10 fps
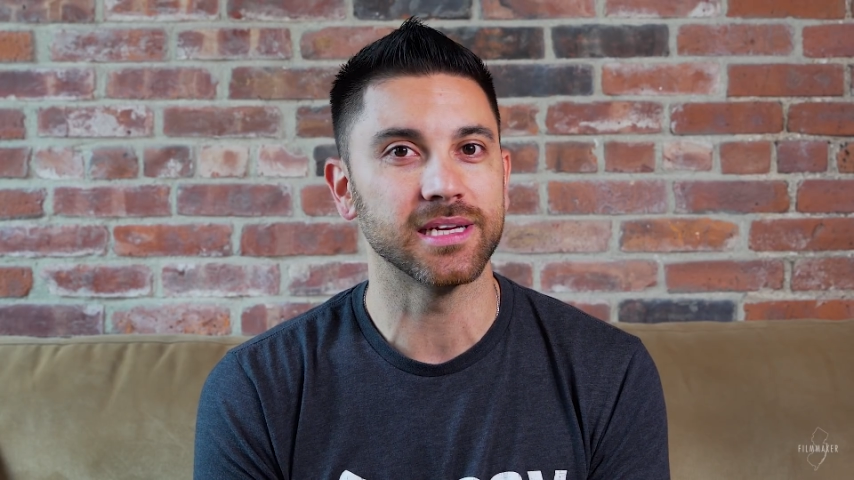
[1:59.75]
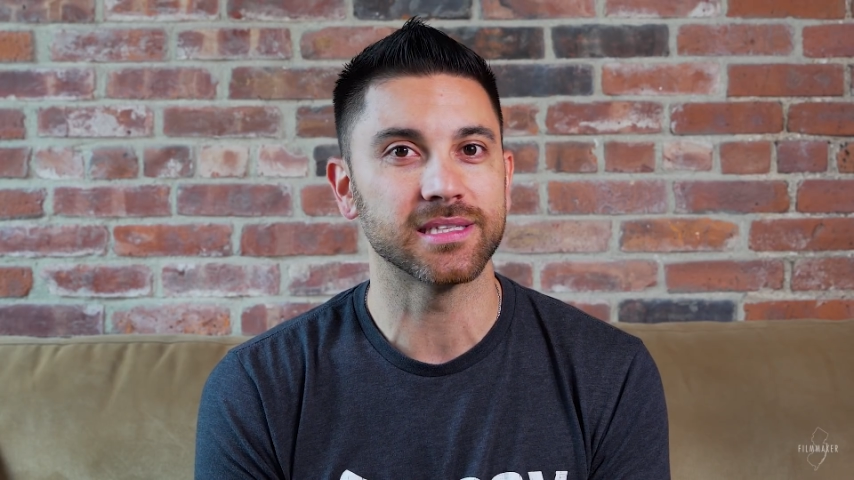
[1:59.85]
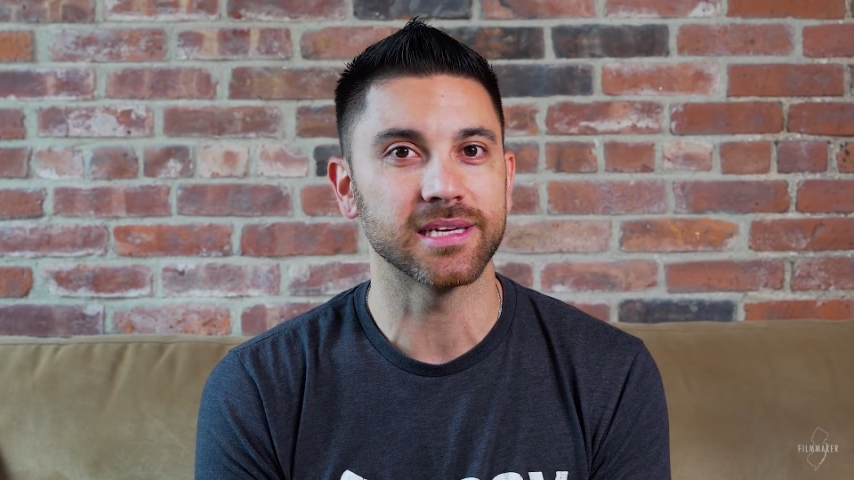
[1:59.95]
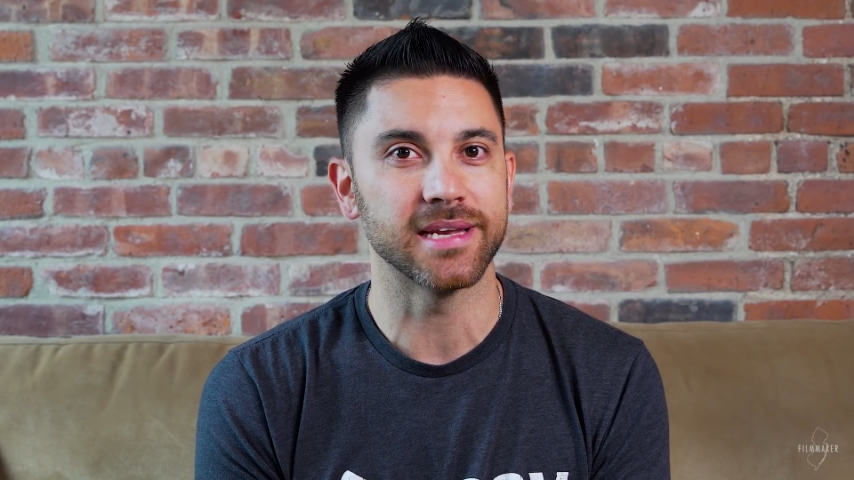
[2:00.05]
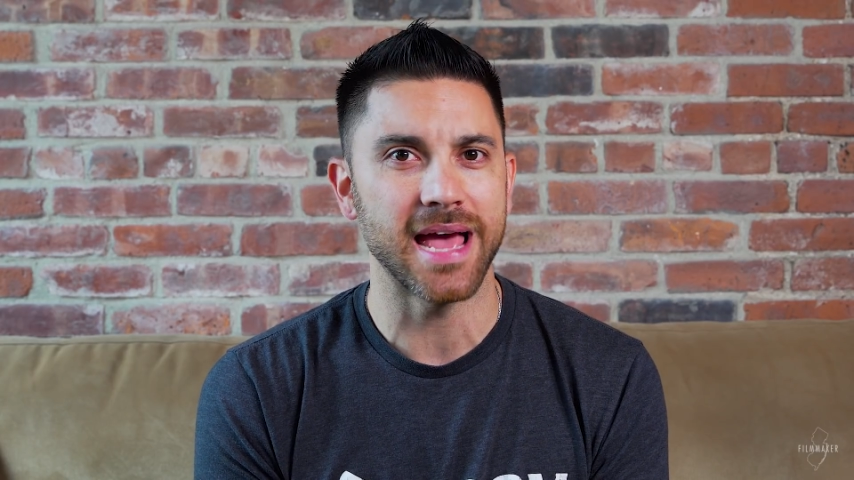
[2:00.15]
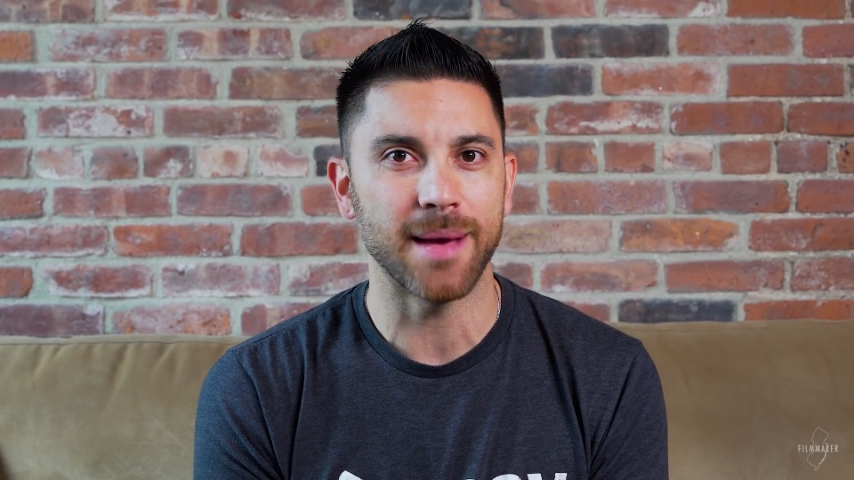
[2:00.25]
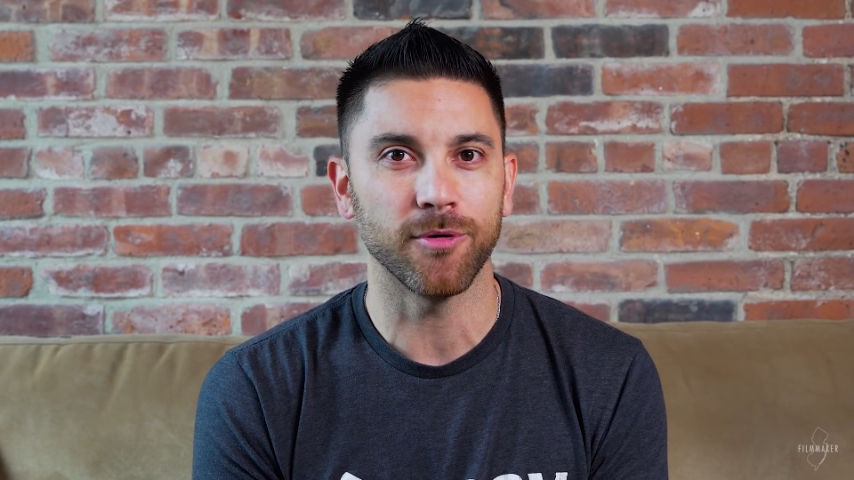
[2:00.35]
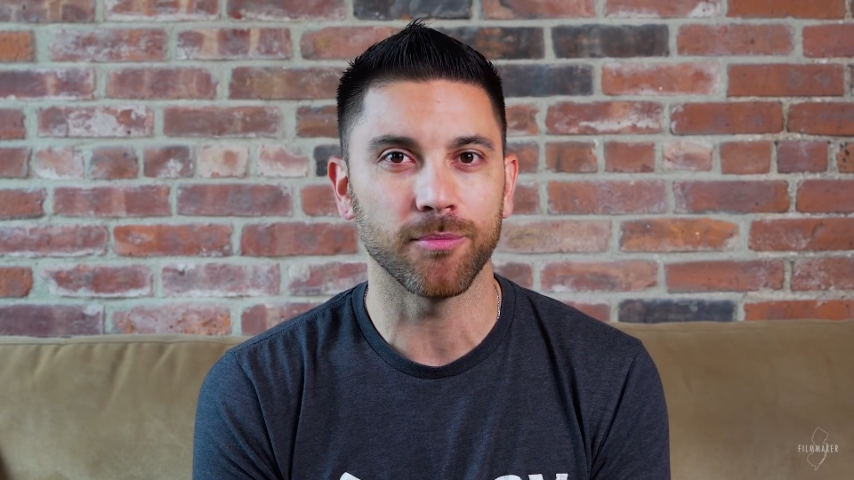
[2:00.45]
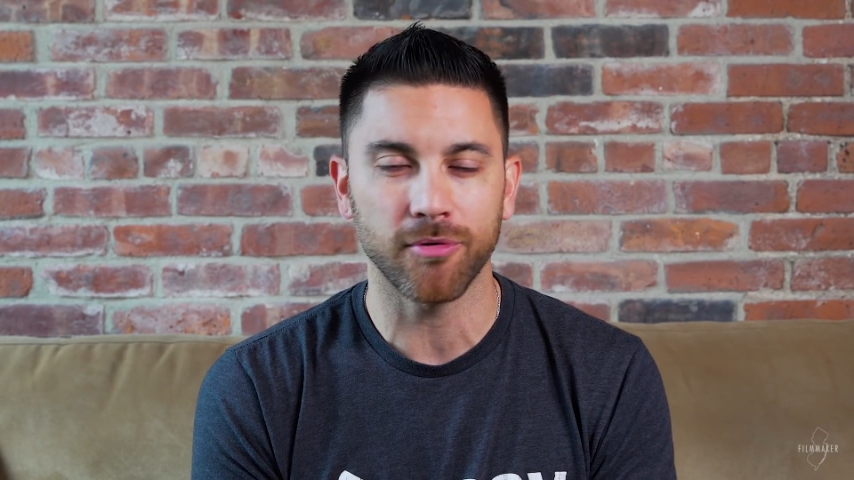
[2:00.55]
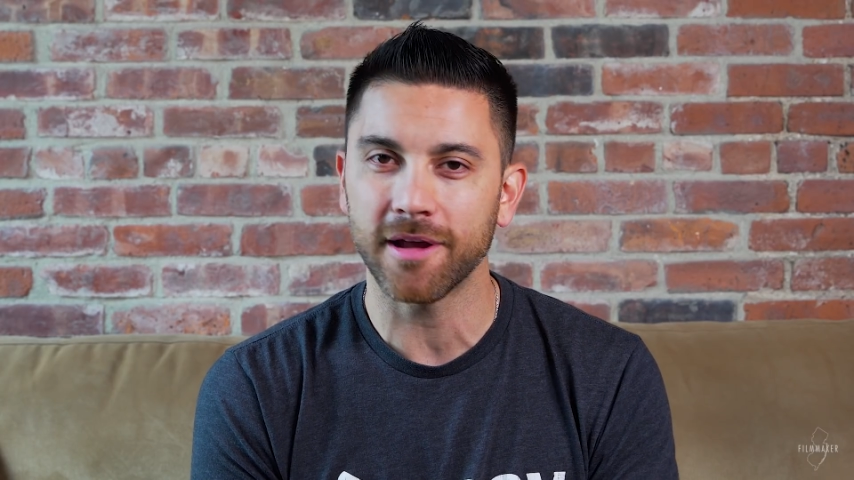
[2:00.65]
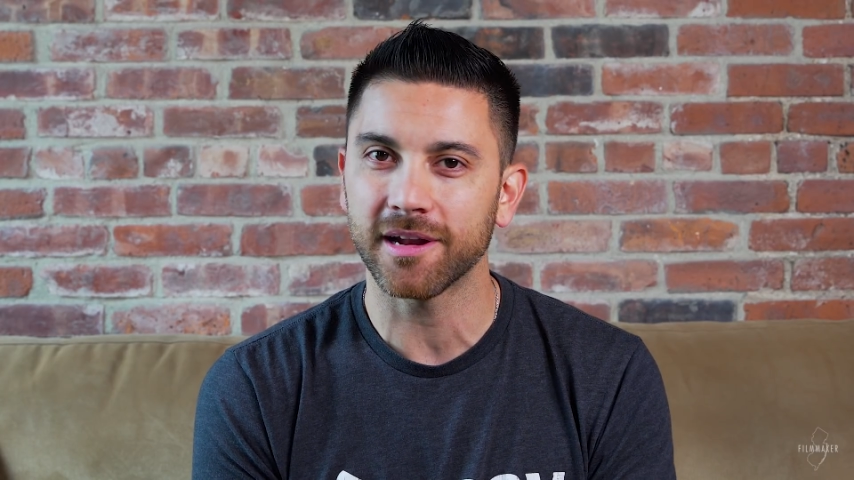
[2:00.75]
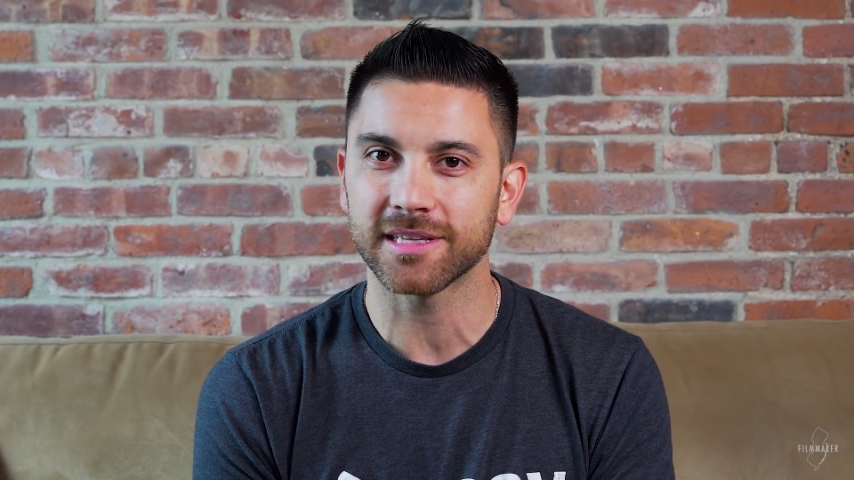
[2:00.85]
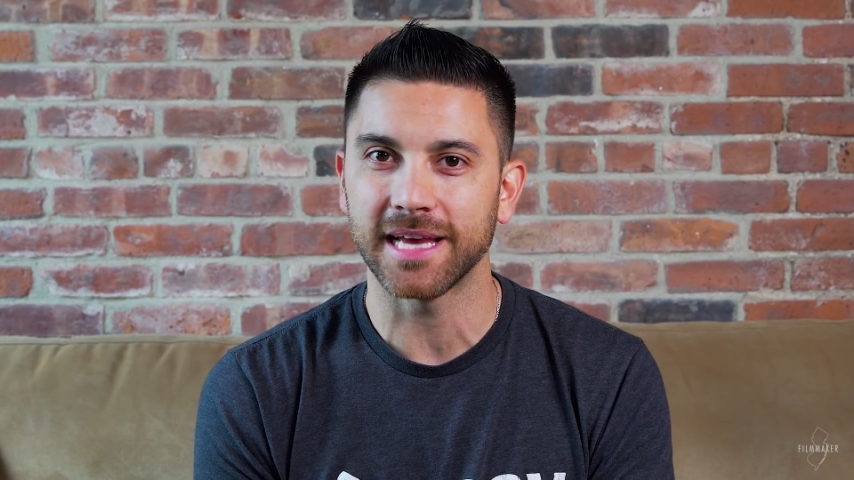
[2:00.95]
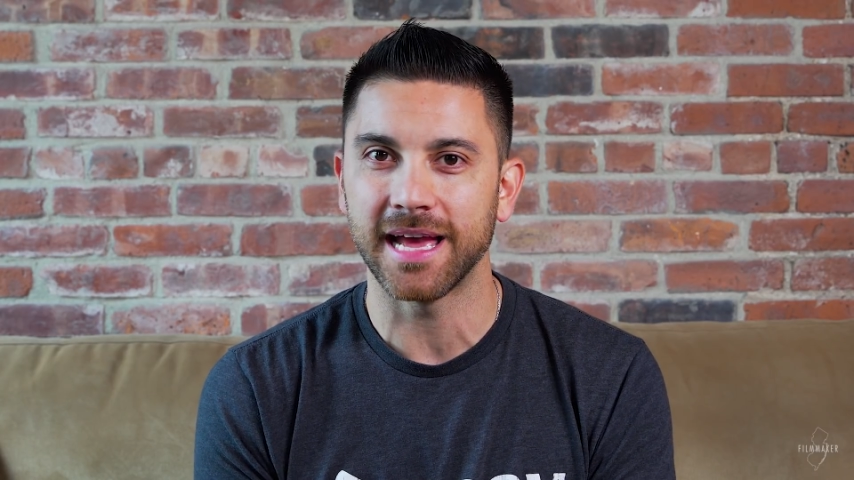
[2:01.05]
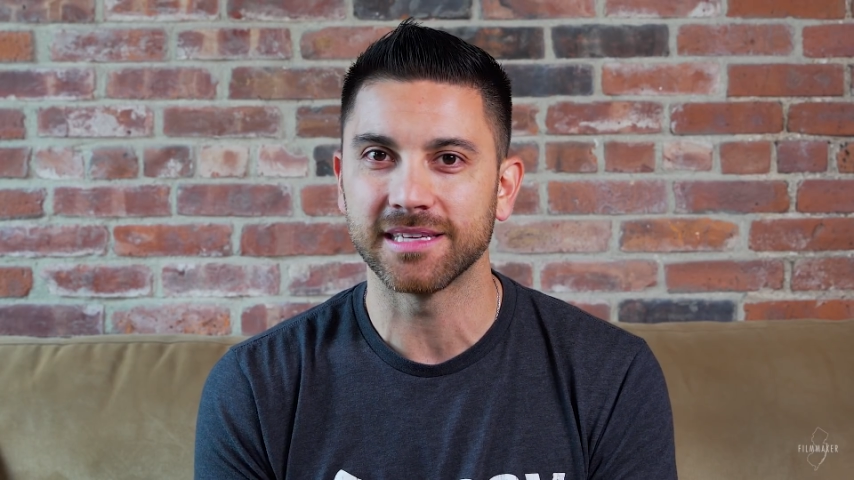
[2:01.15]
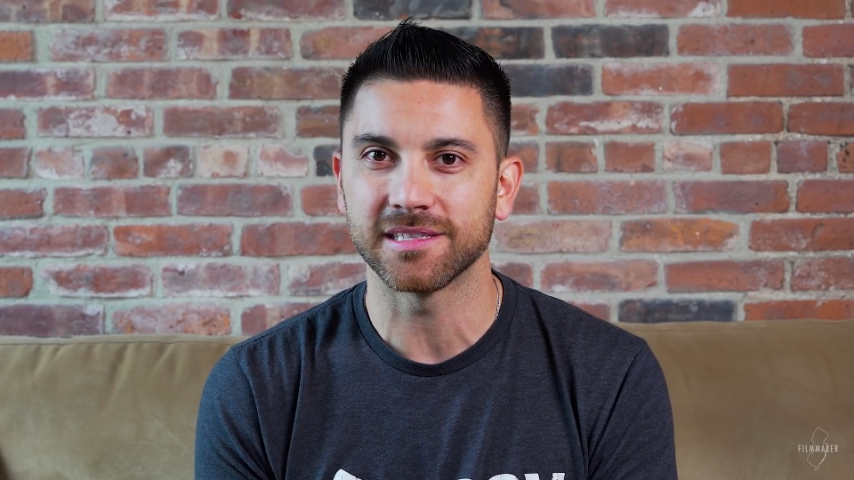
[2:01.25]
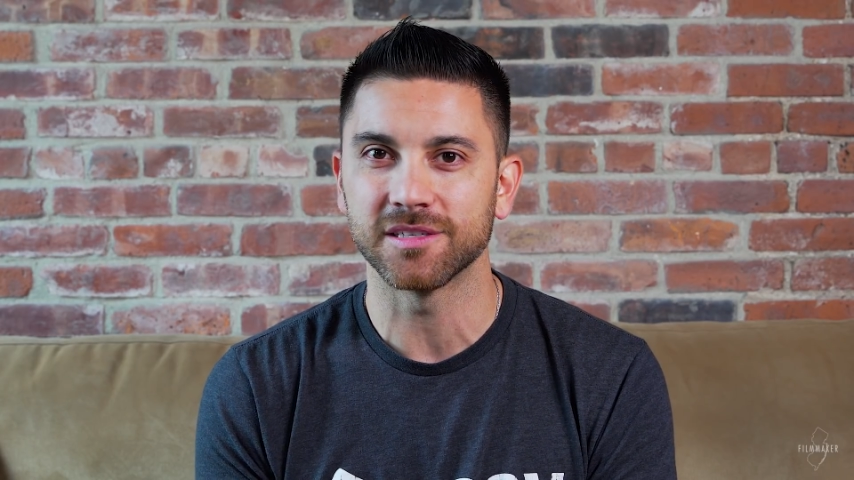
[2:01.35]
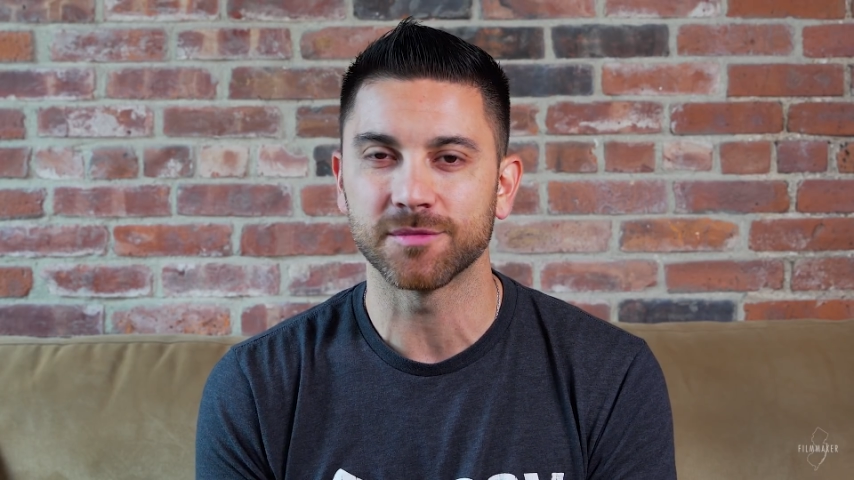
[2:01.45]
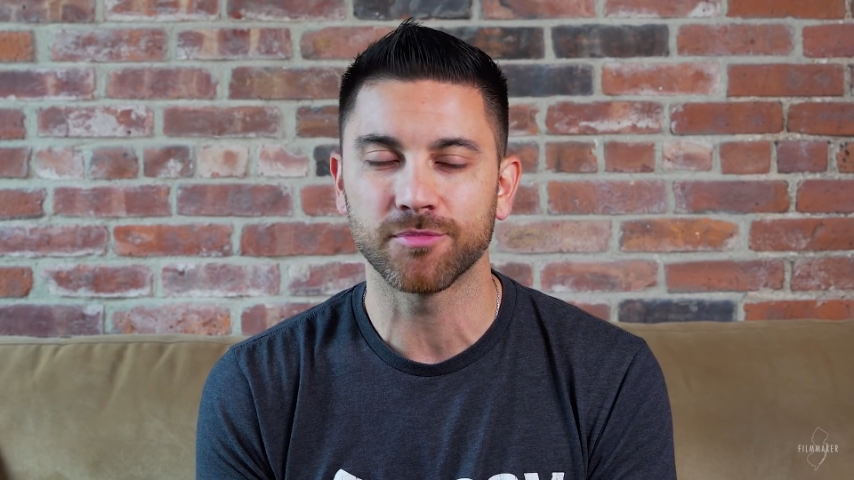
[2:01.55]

it's an Apple product, as is